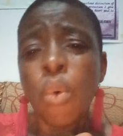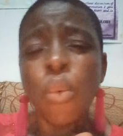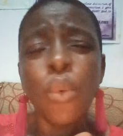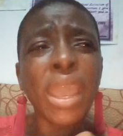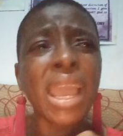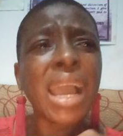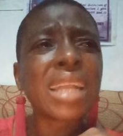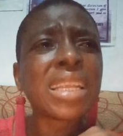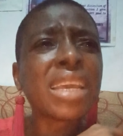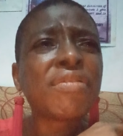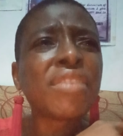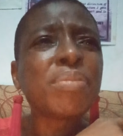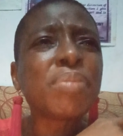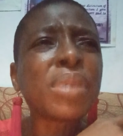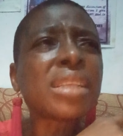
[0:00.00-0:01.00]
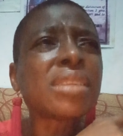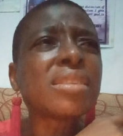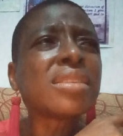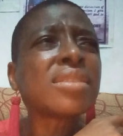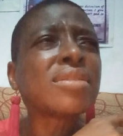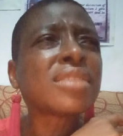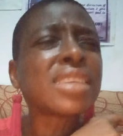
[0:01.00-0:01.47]
we had even
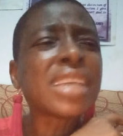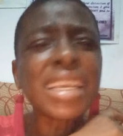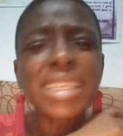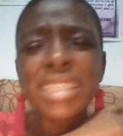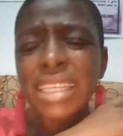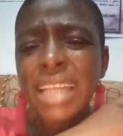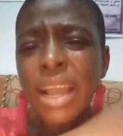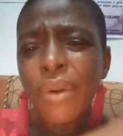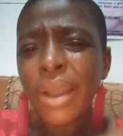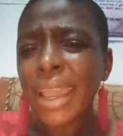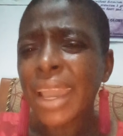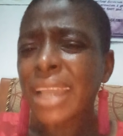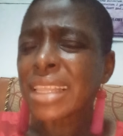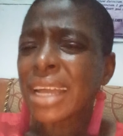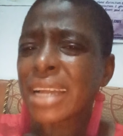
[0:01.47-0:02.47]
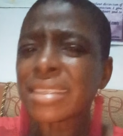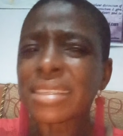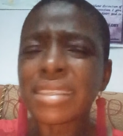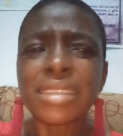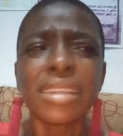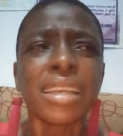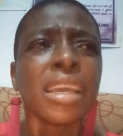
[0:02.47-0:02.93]
been hitting our head
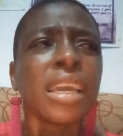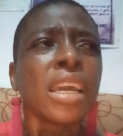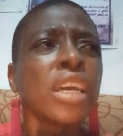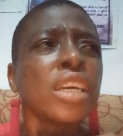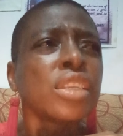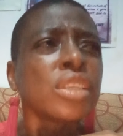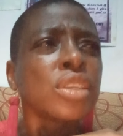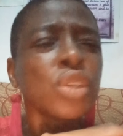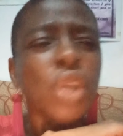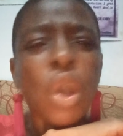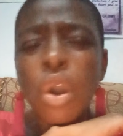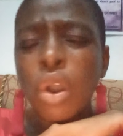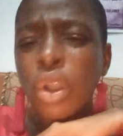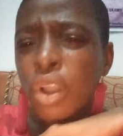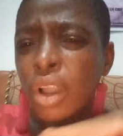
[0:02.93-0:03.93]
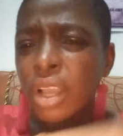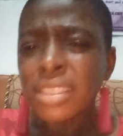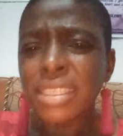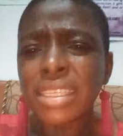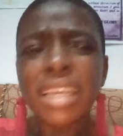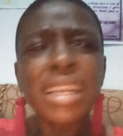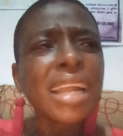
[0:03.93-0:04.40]
and, you know,
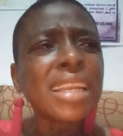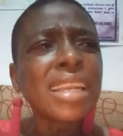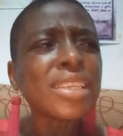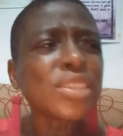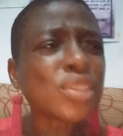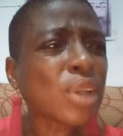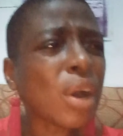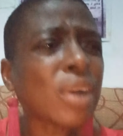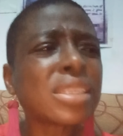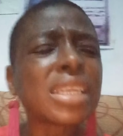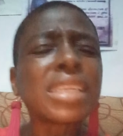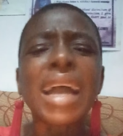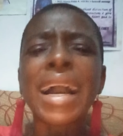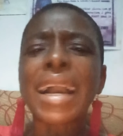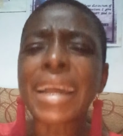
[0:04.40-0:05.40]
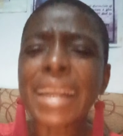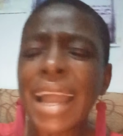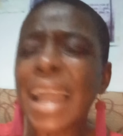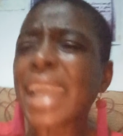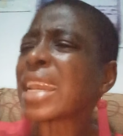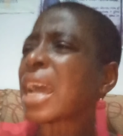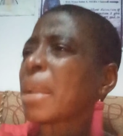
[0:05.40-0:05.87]
cursing and insulting and
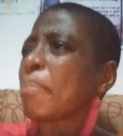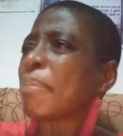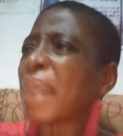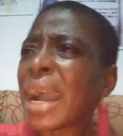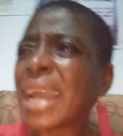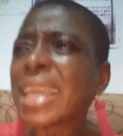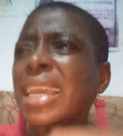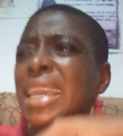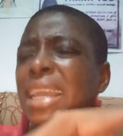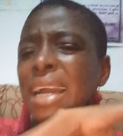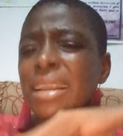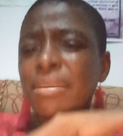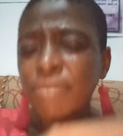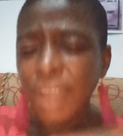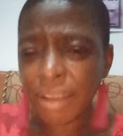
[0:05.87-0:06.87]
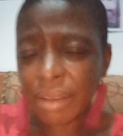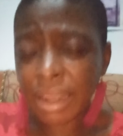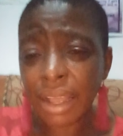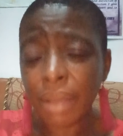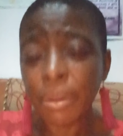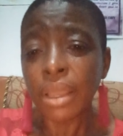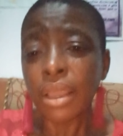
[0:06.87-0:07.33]
crying and banging and blah,
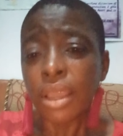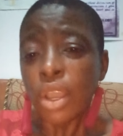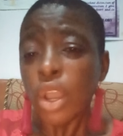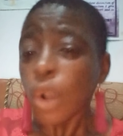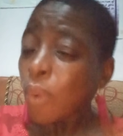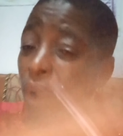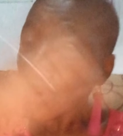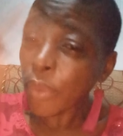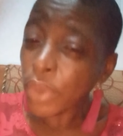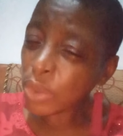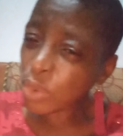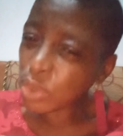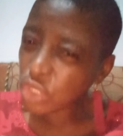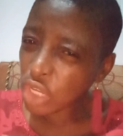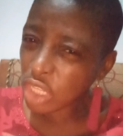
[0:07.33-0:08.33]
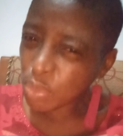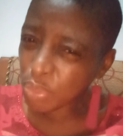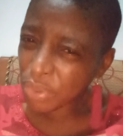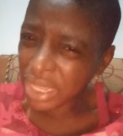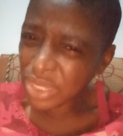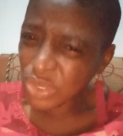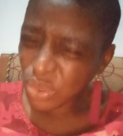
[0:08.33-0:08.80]
blah, blah. When we could just
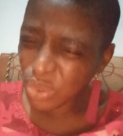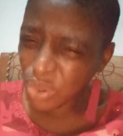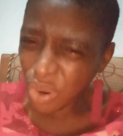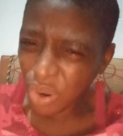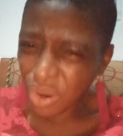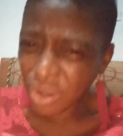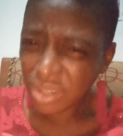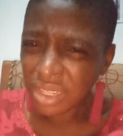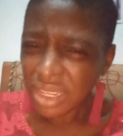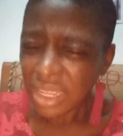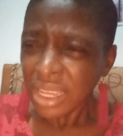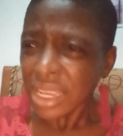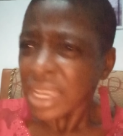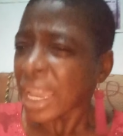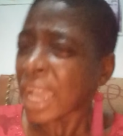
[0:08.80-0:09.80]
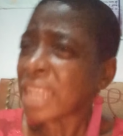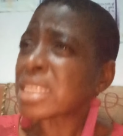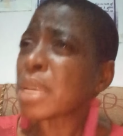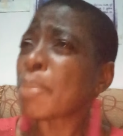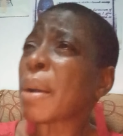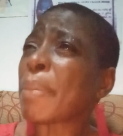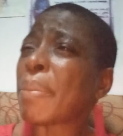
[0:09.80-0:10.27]
pray to God and
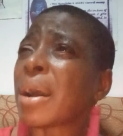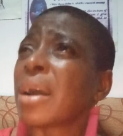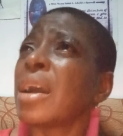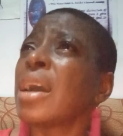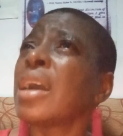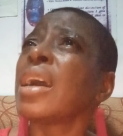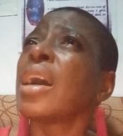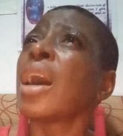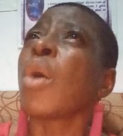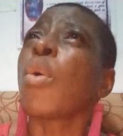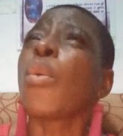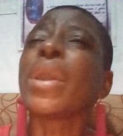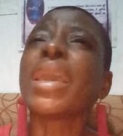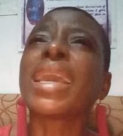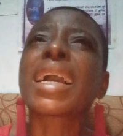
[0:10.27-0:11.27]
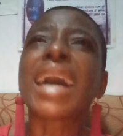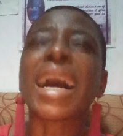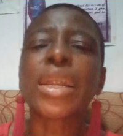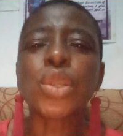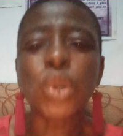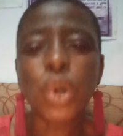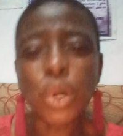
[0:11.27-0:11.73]
say, Papa, we
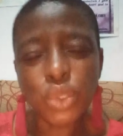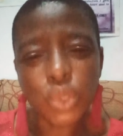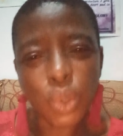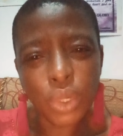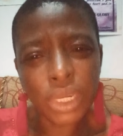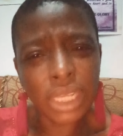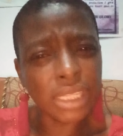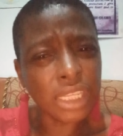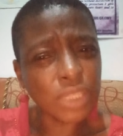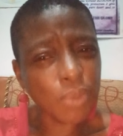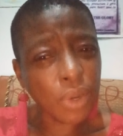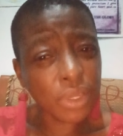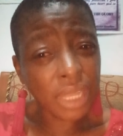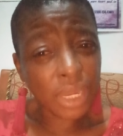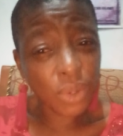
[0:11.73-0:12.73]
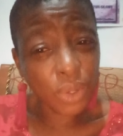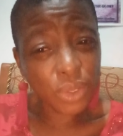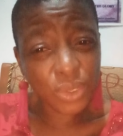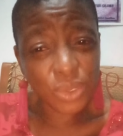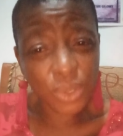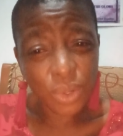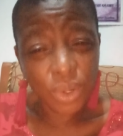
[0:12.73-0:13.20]
cannot, oh, this is more than
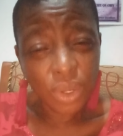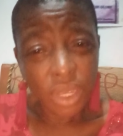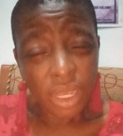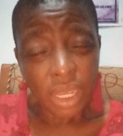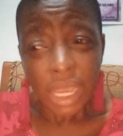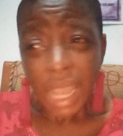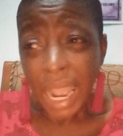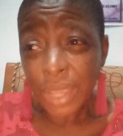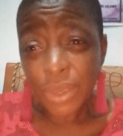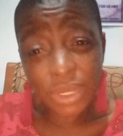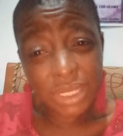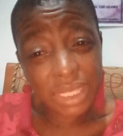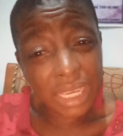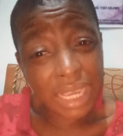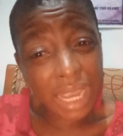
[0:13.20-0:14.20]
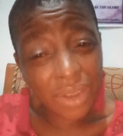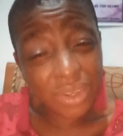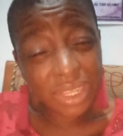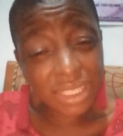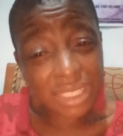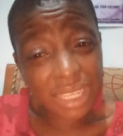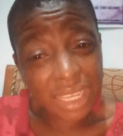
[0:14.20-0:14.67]
also. Are you seeing
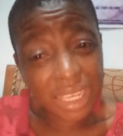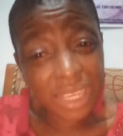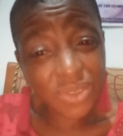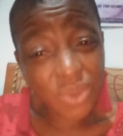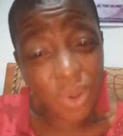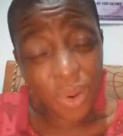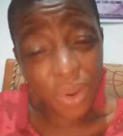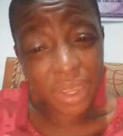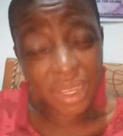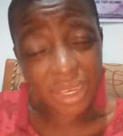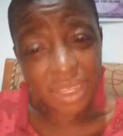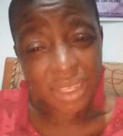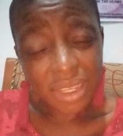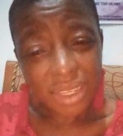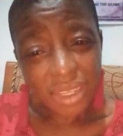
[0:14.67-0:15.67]
how this thing is going?